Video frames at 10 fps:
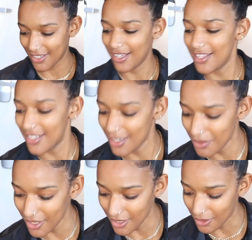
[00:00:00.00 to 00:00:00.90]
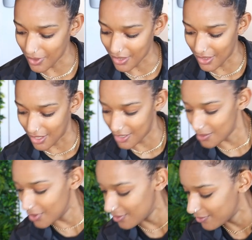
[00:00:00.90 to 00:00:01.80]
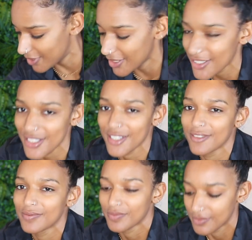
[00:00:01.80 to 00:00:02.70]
I'm gonna go with this one first.